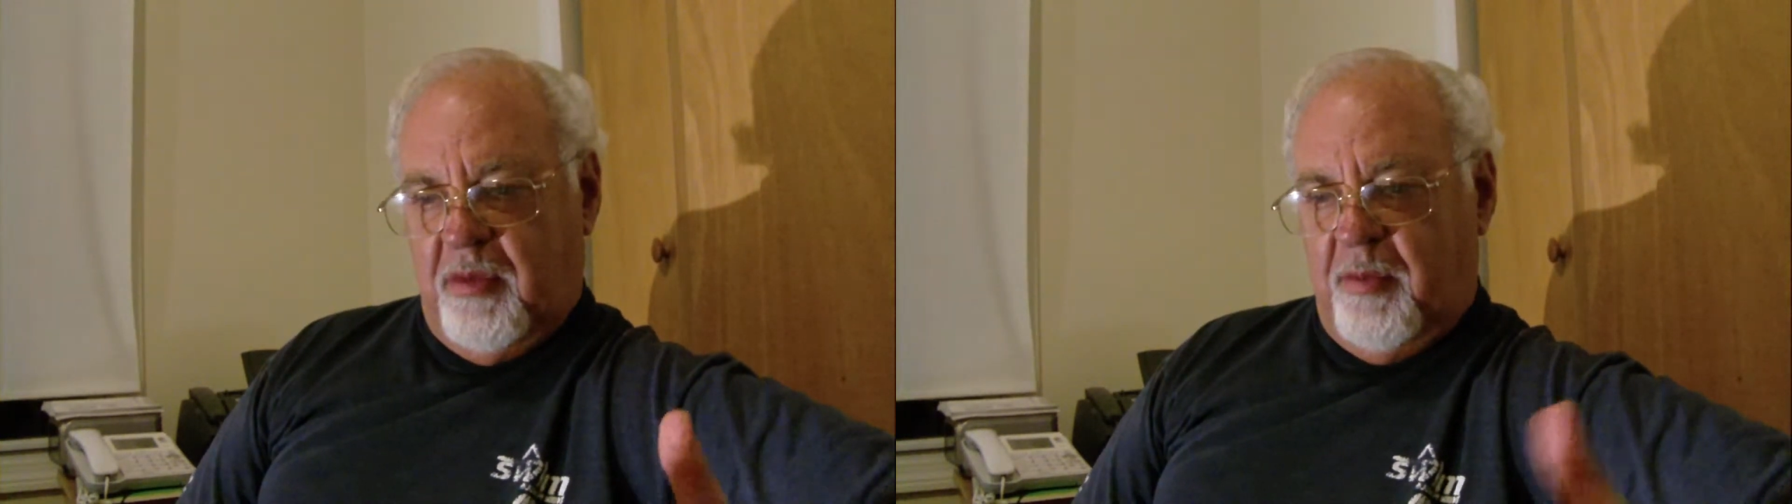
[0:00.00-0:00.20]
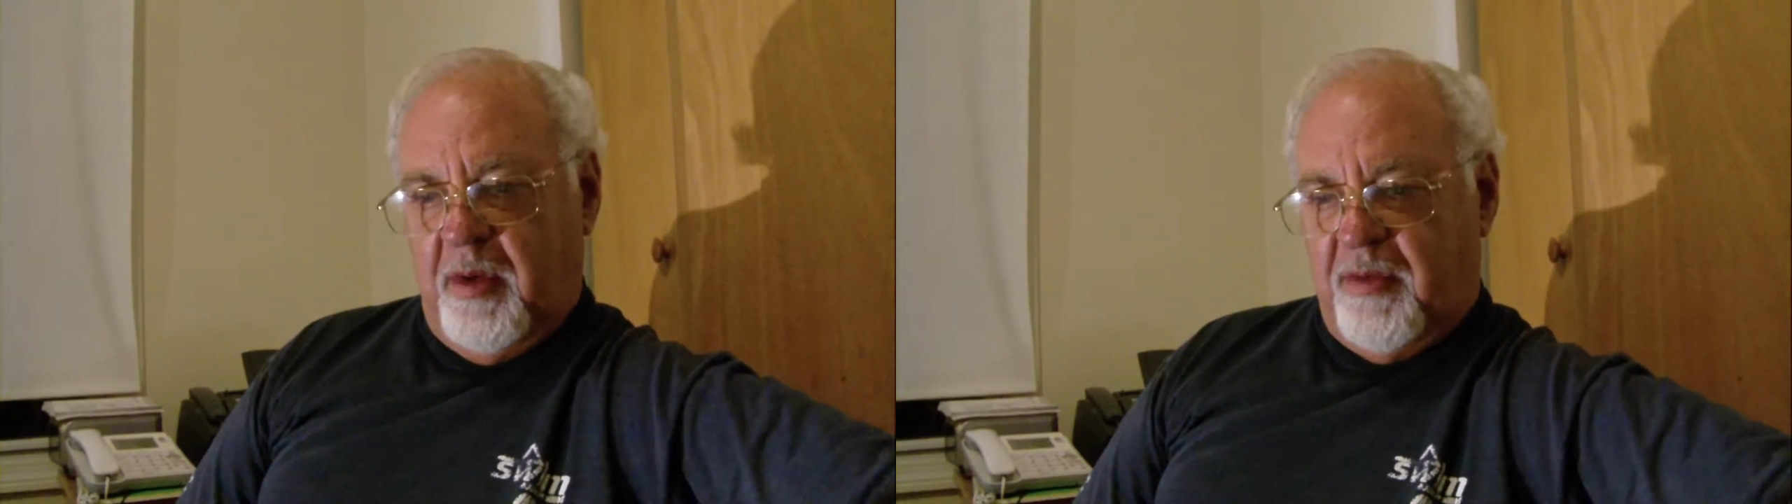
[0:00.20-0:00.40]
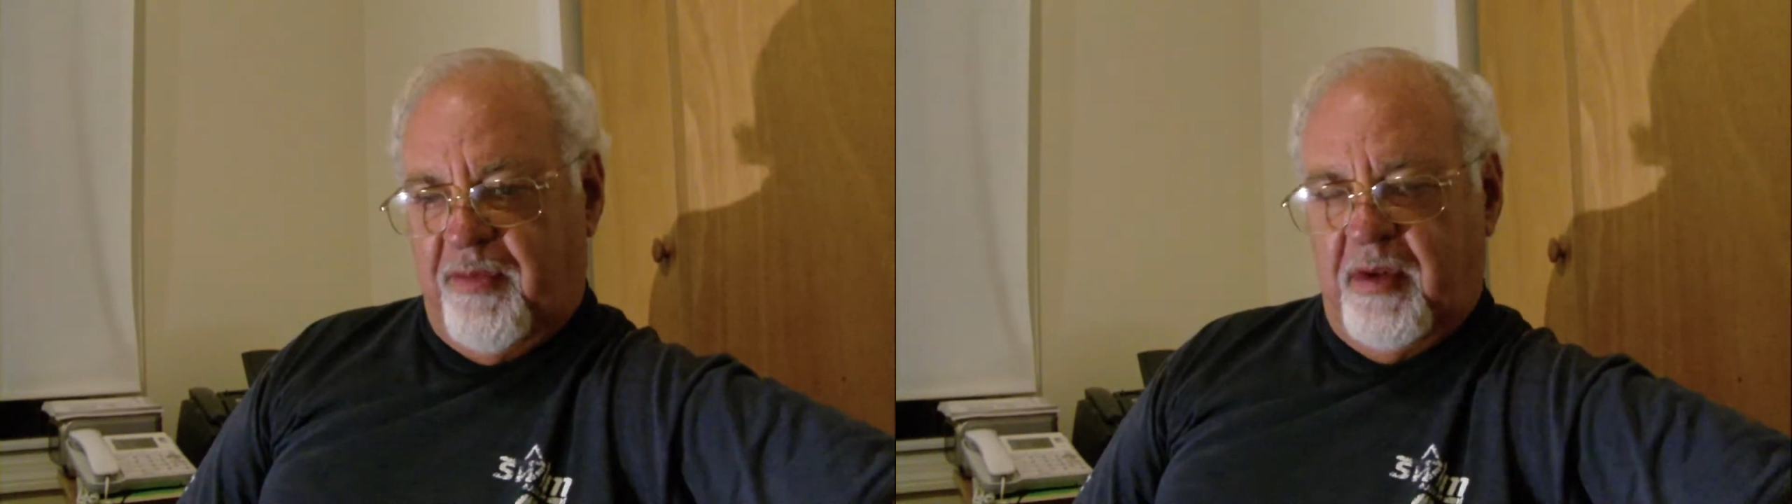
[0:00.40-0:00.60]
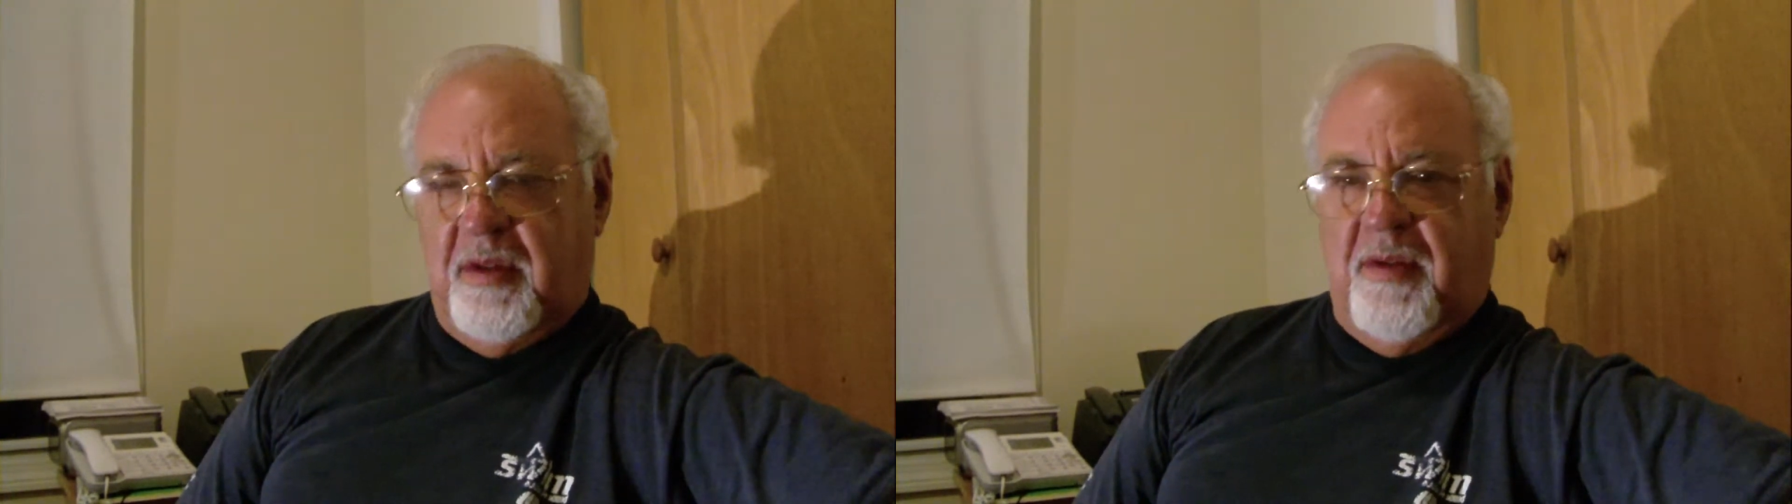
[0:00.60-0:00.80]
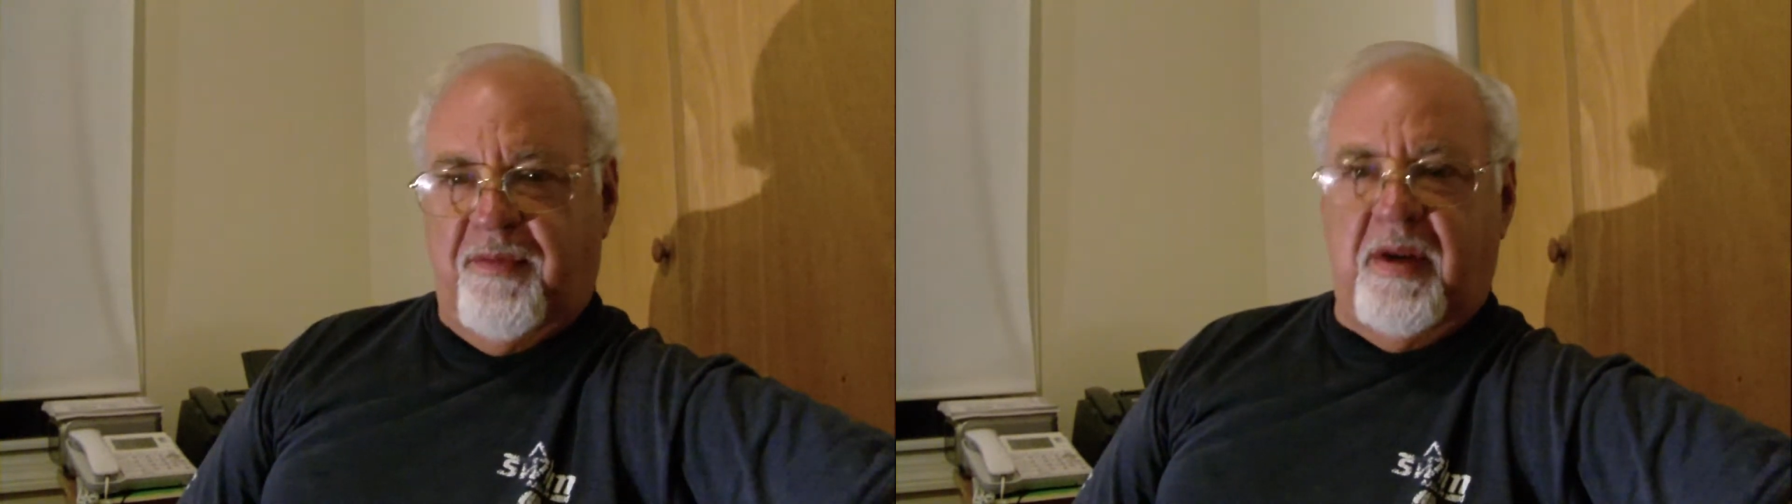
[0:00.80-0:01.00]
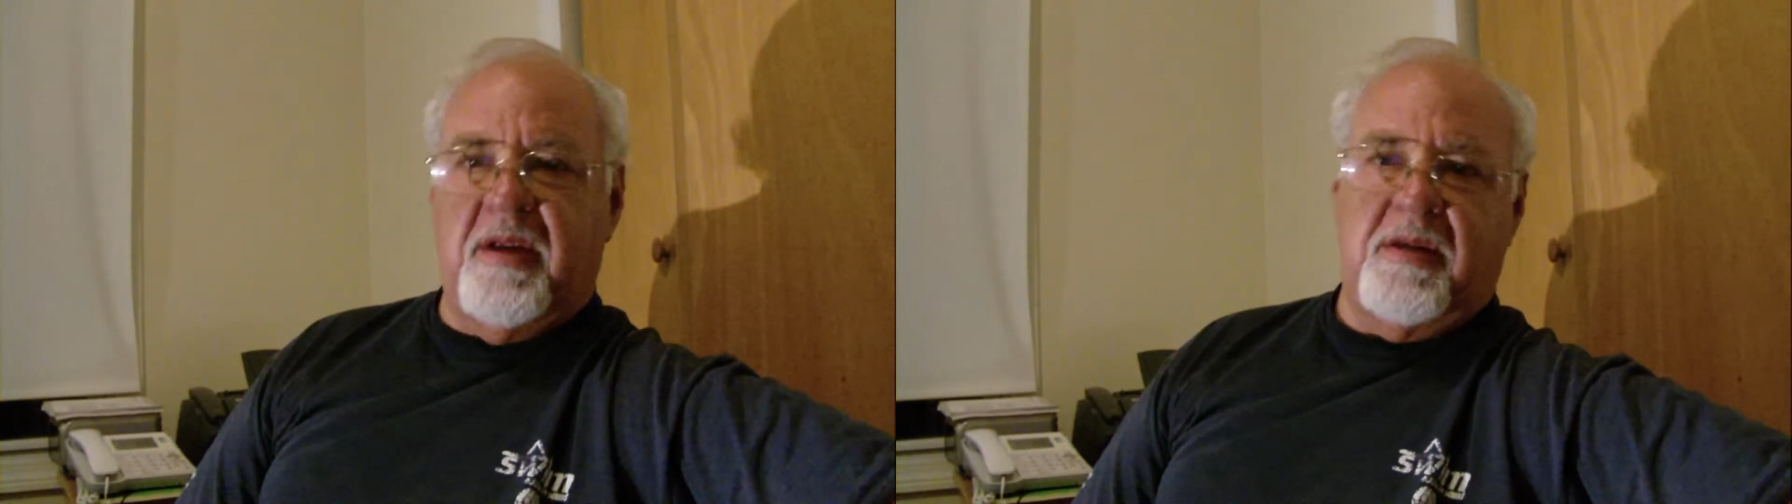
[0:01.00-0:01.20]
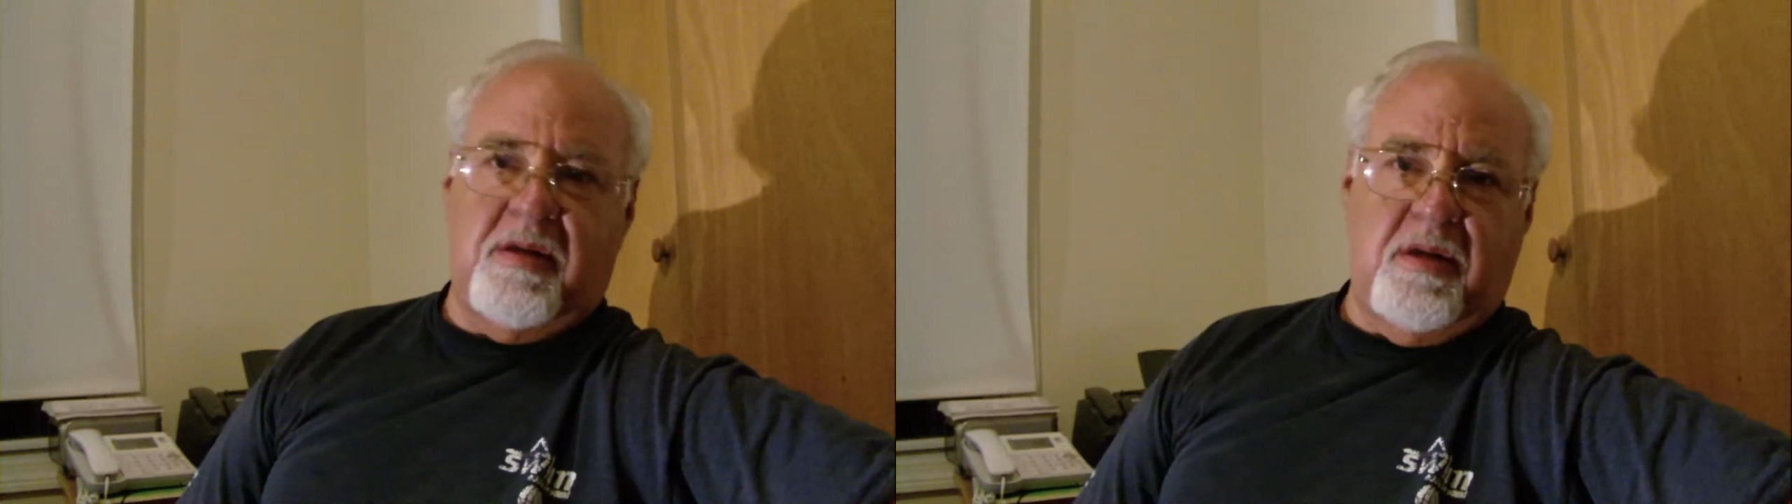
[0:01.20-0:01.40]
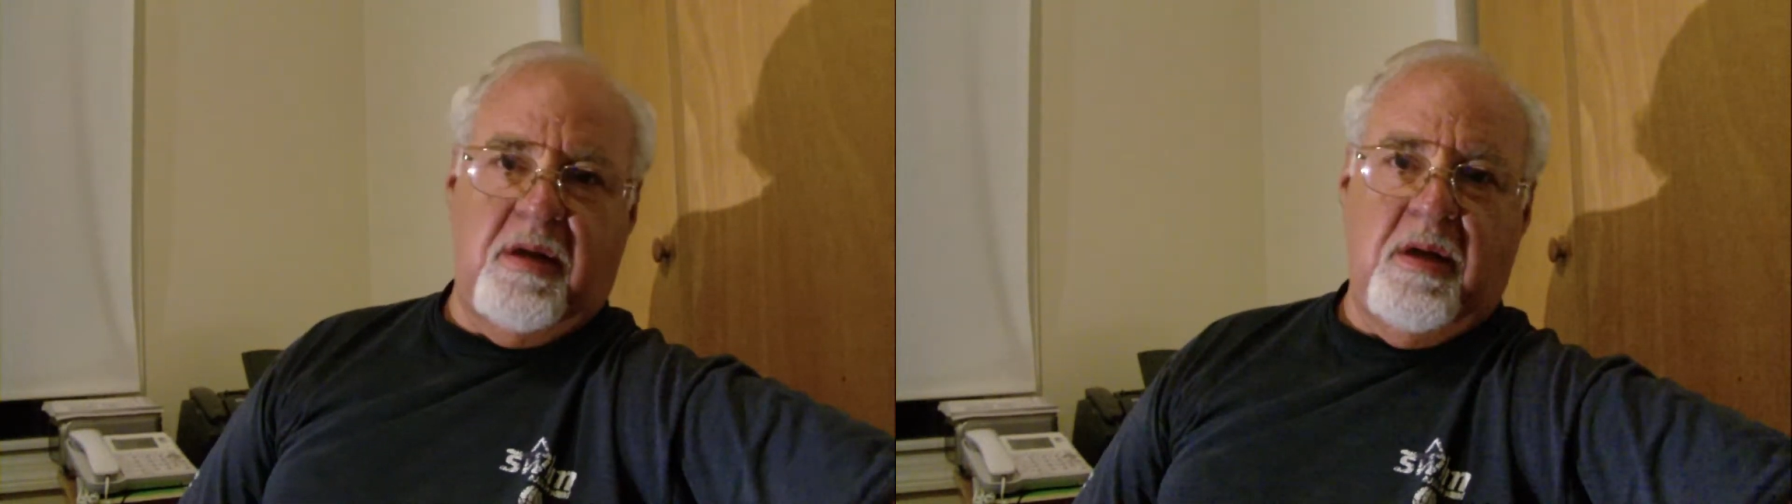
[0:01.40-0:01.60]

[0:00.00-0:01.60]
much for the defense.